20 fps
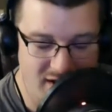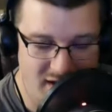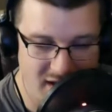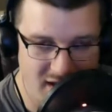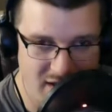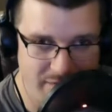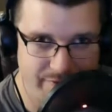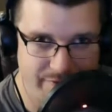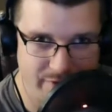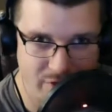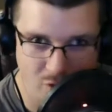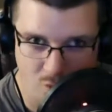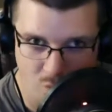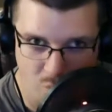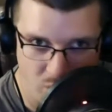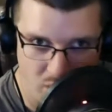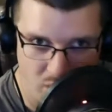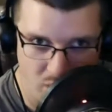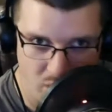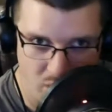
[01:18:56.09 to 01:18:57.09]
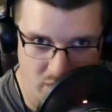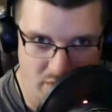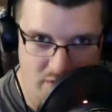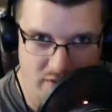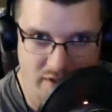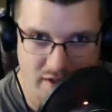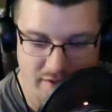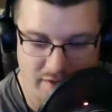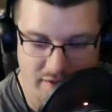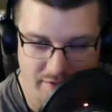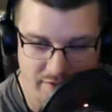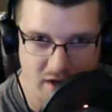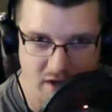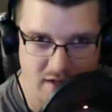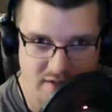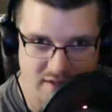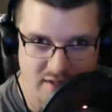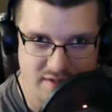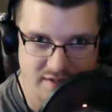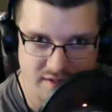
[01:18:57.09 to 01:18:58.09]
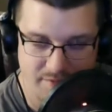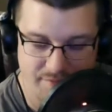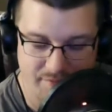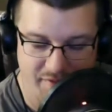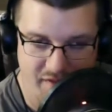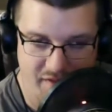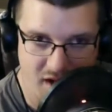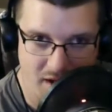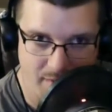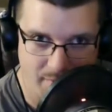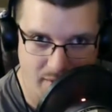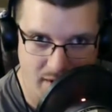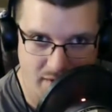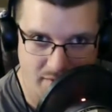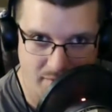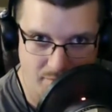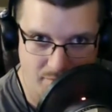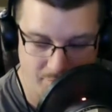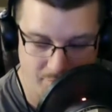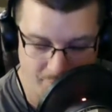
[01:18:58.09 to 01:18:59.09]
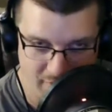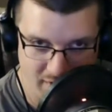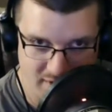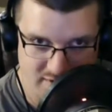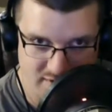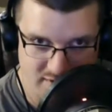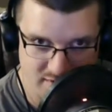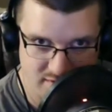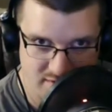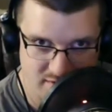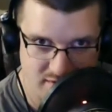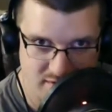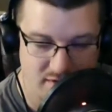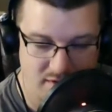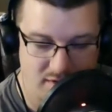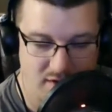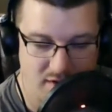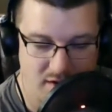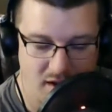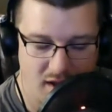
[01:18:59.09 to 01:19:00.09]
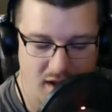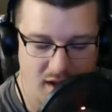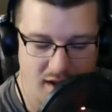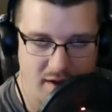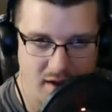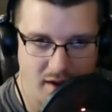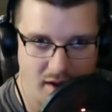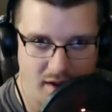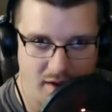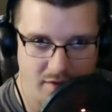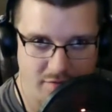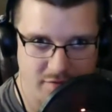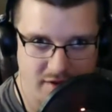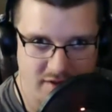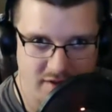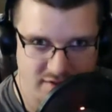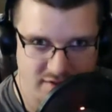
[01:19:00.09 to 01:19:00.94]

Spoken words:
even the quality of the content is something that I might raise the